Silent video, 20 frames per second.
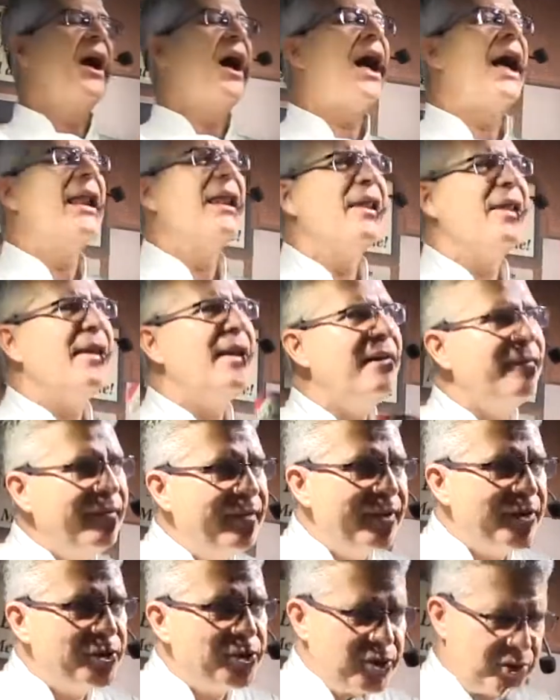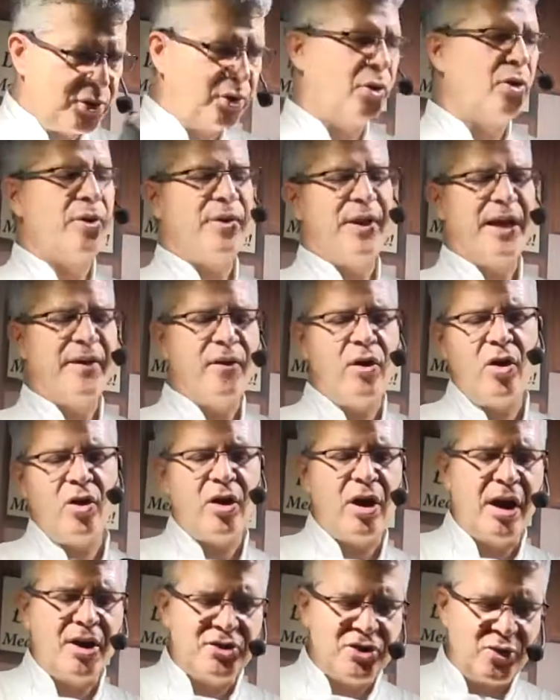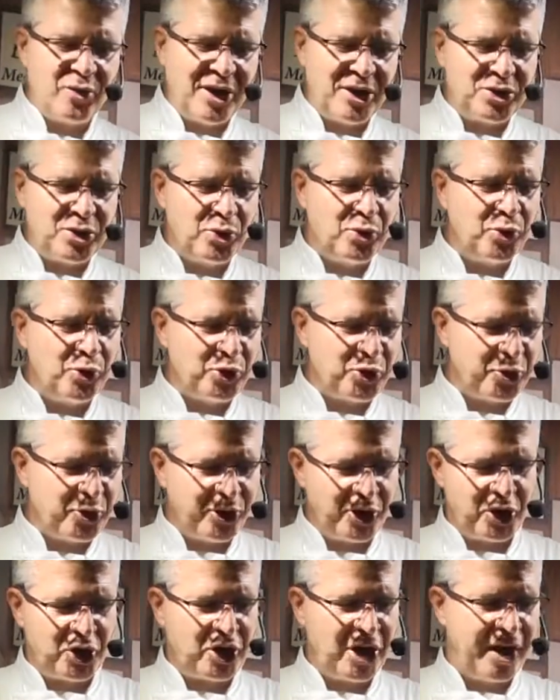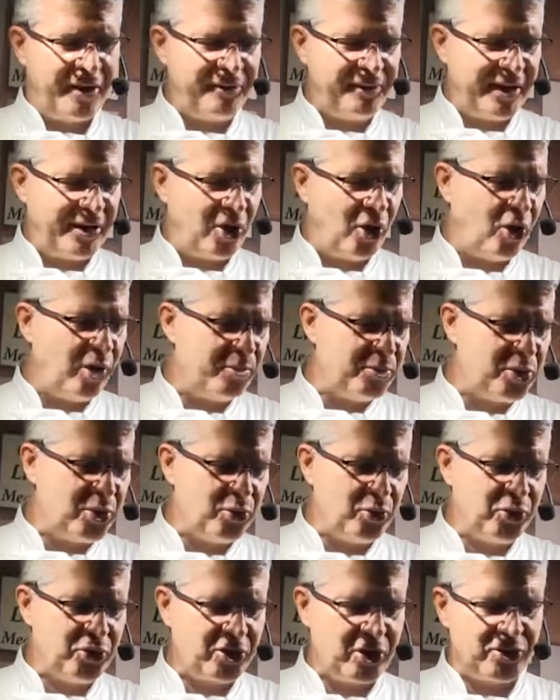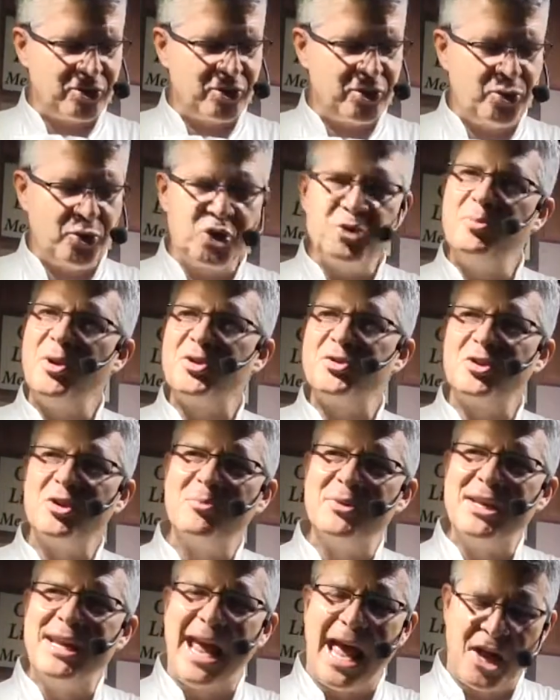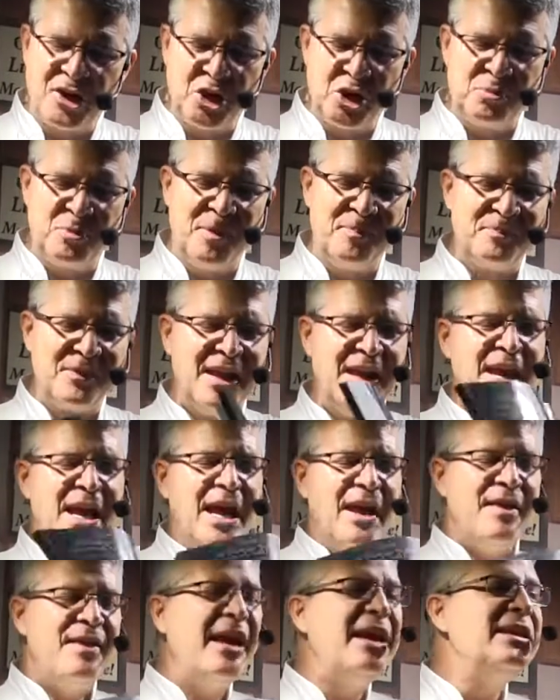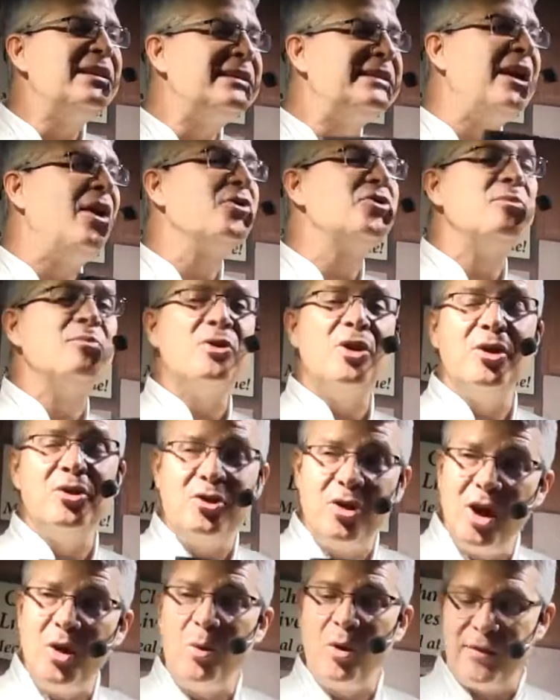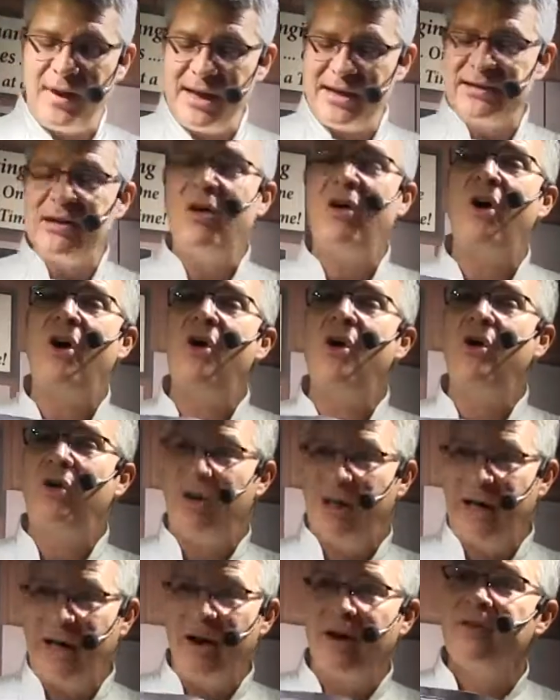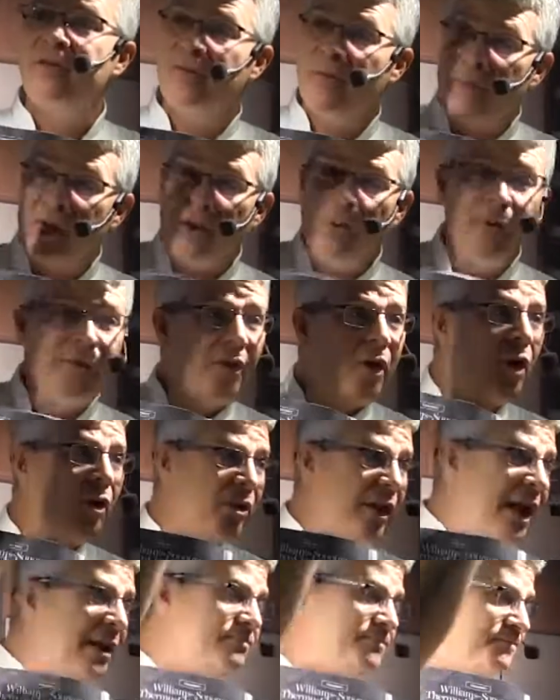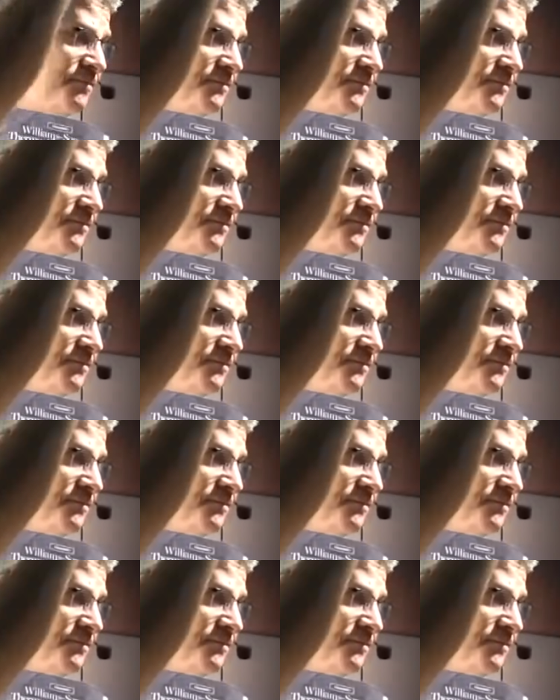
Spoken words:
I love this store. They have all kinds of great tools for the chef. I call them tools because they're too expensive to be gadgets, but they sell some good cookware. They sell All-Clad. Are you familiar with All-Clad?